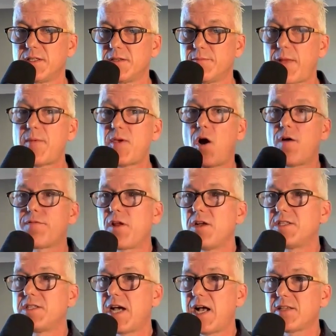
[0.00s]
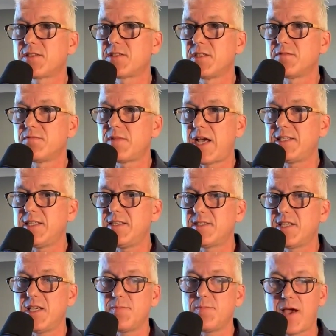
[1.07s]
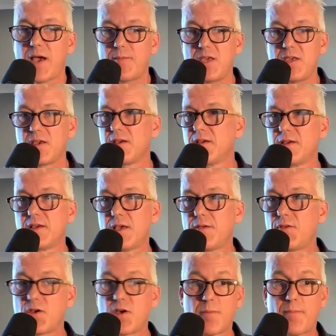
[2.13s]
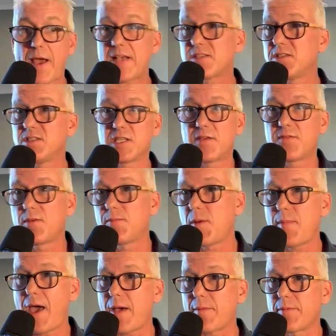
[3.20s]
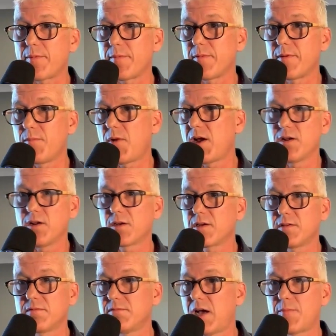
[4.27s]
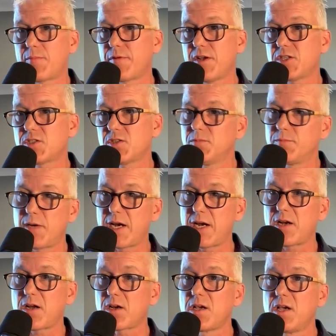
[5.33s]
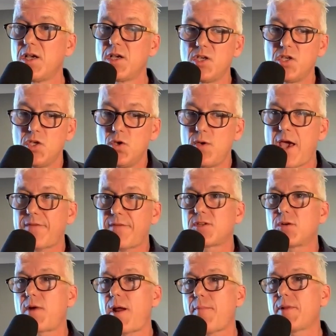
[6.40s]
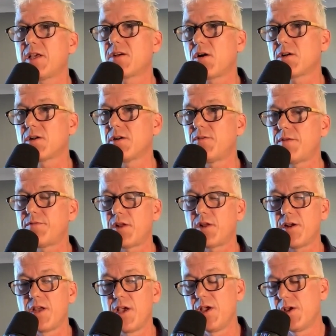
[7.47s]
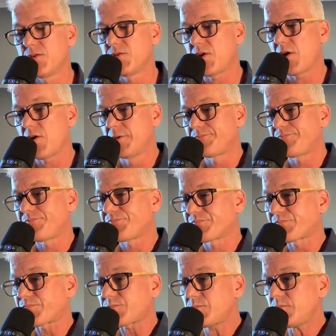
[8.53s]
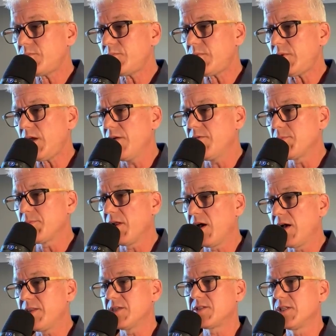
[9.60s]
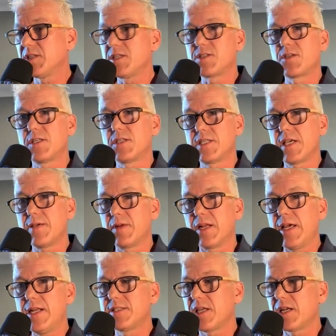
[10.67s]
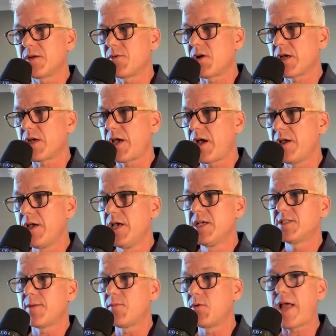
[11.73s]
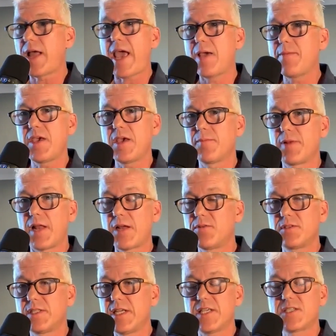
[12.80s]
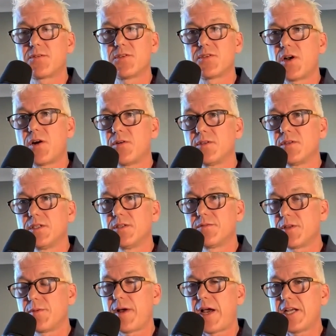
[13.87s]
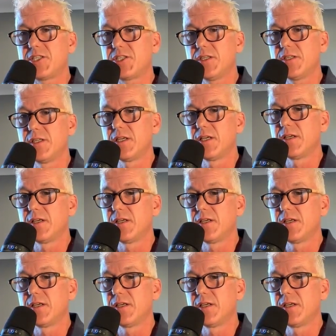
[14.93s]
Maybe offload tasks to ATC. Maybe if you've got a passenger, give them a map. It might look unprofessional, but you have to rapidly cognitive offload. So I've applied this in this sort of team leader setting where I go, someone will hand me a blood test result for the patient,